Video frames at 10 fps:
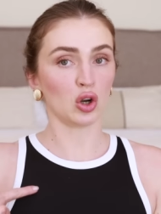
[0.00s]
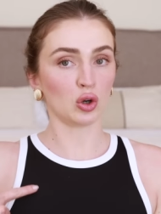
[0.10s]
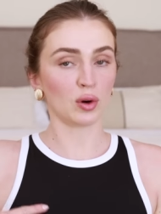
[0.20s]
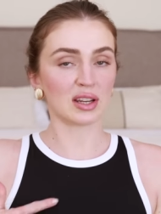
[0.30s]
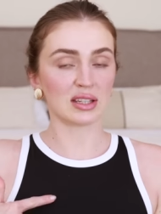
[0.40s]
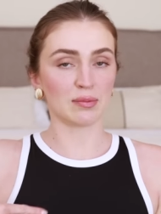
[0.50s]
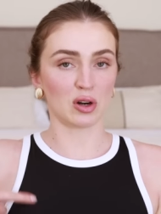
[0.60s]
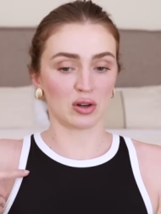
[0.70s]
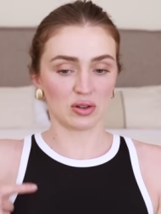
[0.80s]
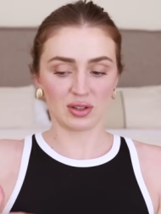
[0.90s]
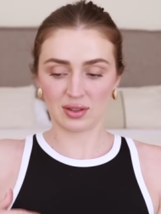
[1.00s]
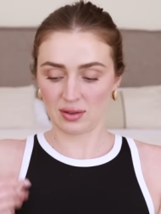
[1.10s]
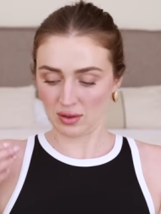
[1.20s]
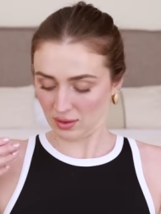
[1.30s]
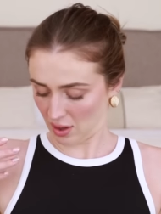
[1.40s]
A crazy burn. Just
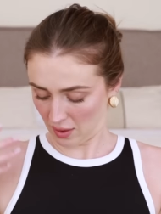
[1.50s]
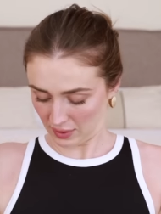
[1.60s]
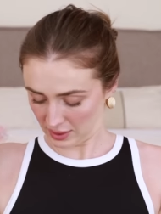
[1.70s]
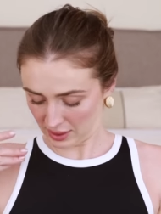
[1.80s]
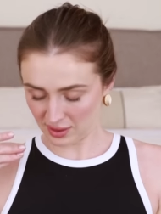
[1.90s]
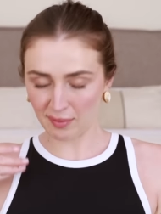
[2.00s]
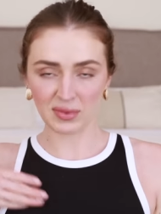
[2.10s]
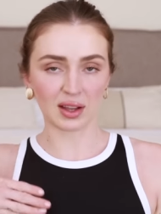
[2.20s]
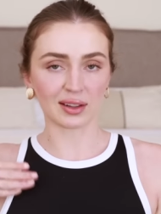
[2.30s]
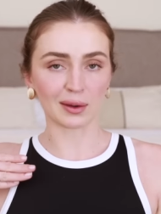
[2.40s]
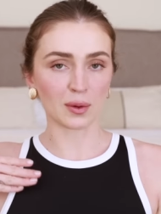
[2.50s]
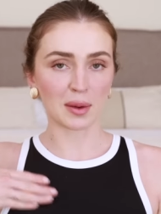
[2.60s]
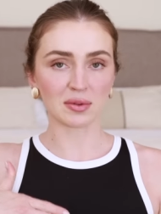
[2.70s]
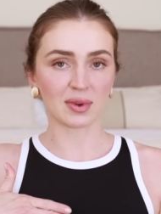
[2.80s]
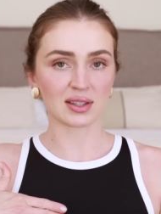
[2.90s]
obviously something like
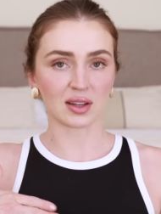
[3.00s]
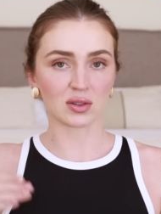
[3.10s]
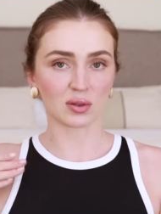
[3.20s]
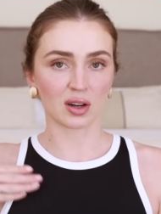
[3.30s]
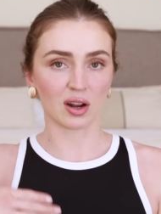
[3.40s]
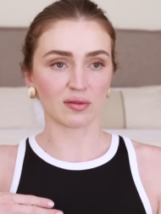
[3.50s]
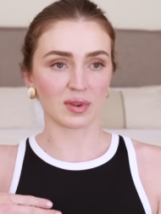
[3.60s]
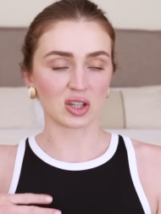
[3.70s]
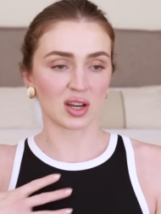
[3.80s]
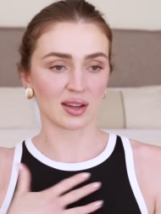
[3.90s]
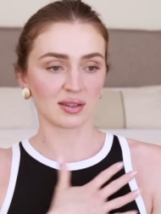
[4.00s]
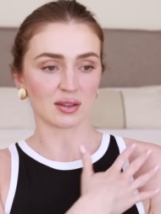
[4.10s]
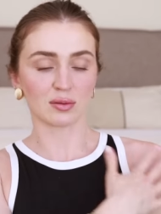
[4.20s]
wiped my sunscreen off my chest.